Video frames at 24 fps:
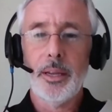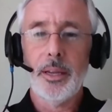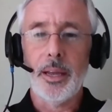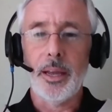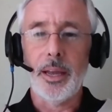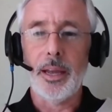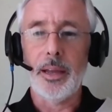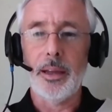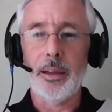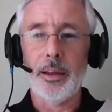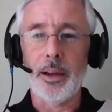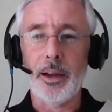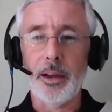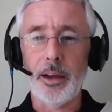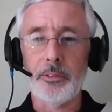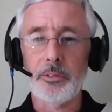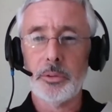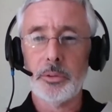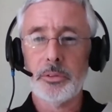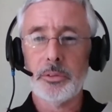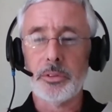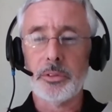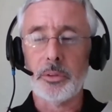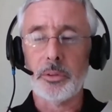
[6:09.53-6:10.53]
I've
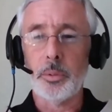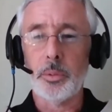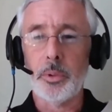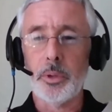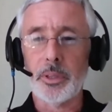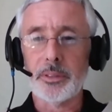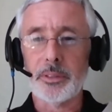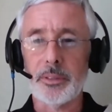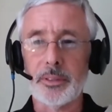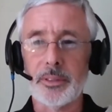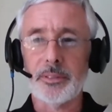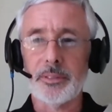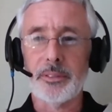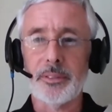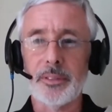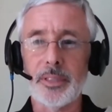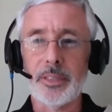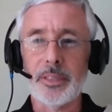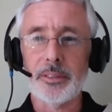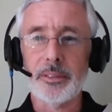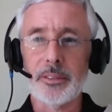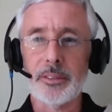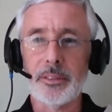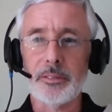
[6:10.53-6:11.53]
also worked
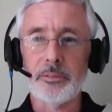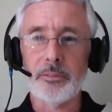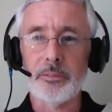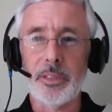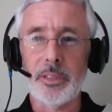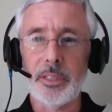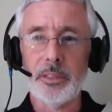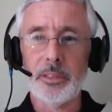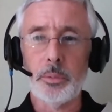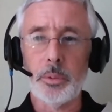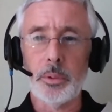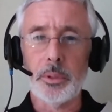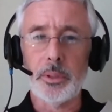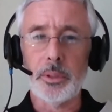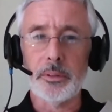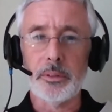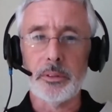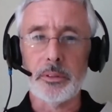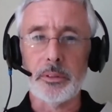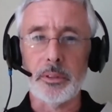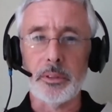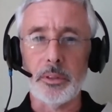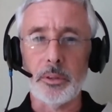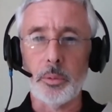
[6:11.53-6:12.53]
extensively
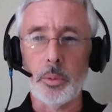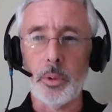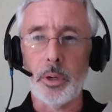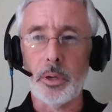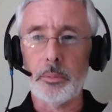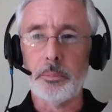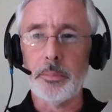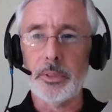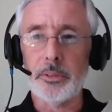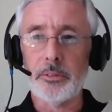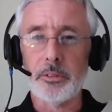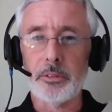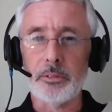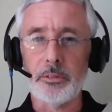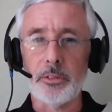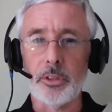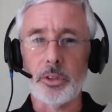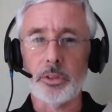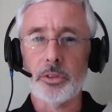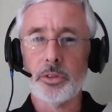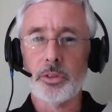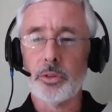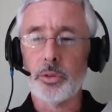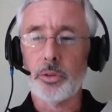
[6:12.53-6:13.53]
with the World
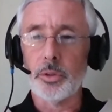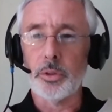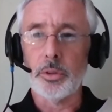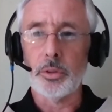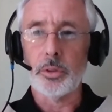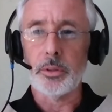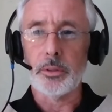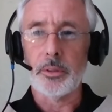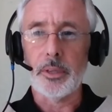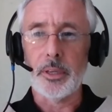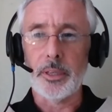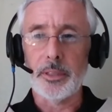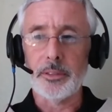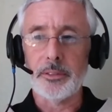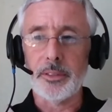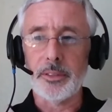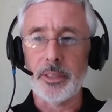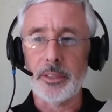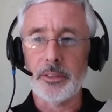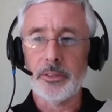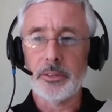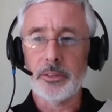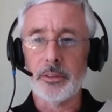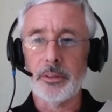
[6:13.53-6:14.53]
Meteorological
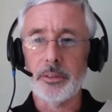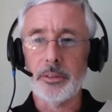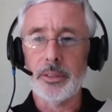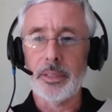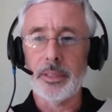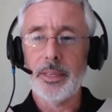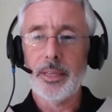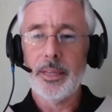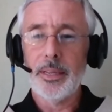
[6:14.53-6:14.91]
Organization